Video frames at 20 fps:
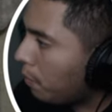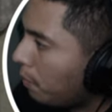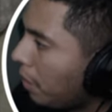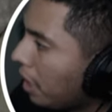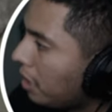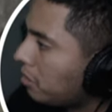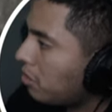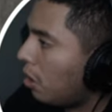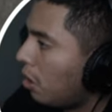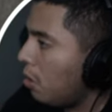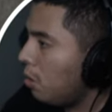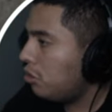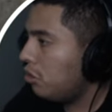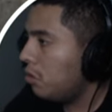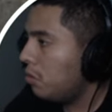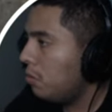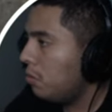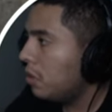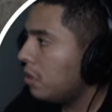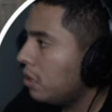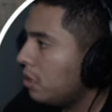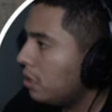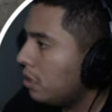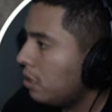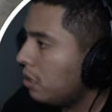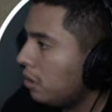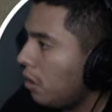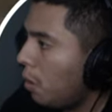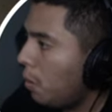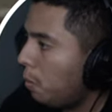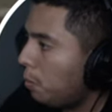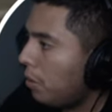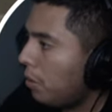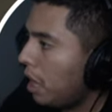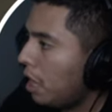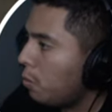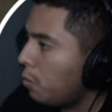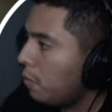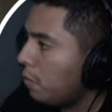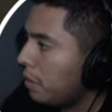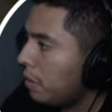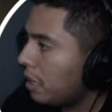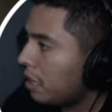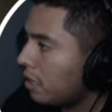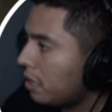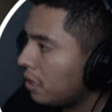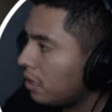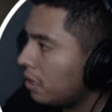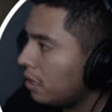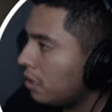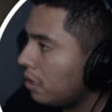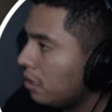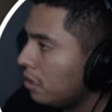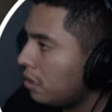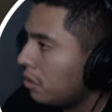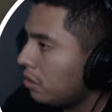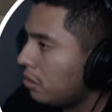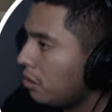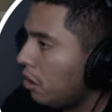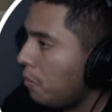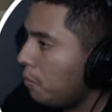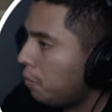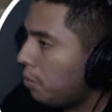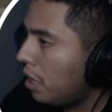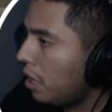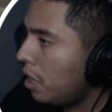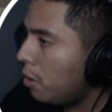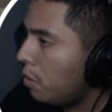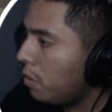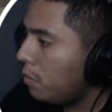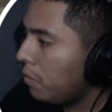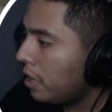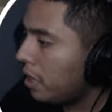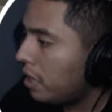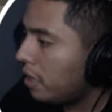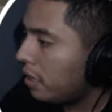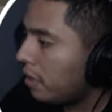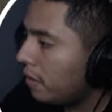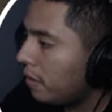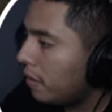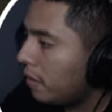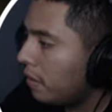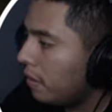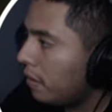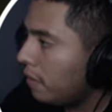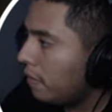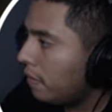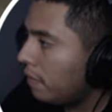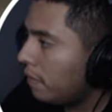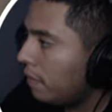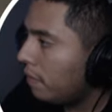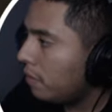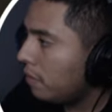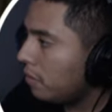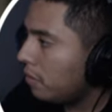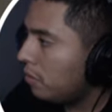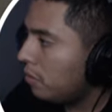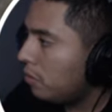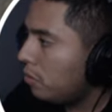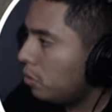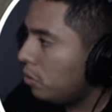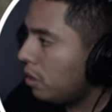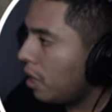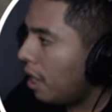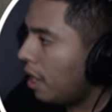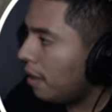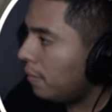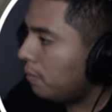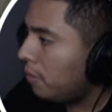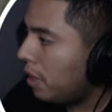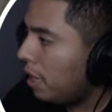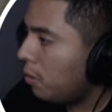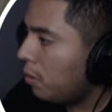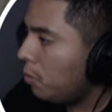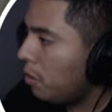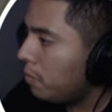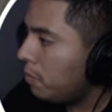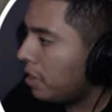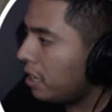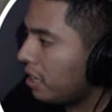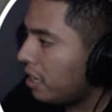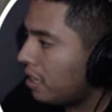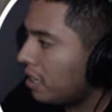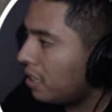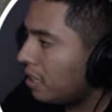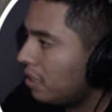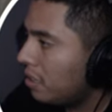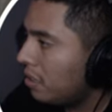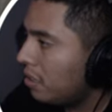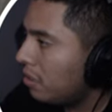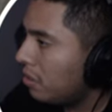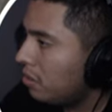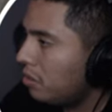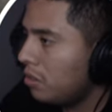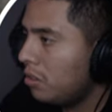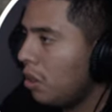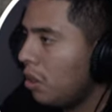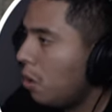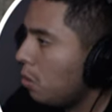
I told you, don't play with me. Don't play with me. Do not play with me. No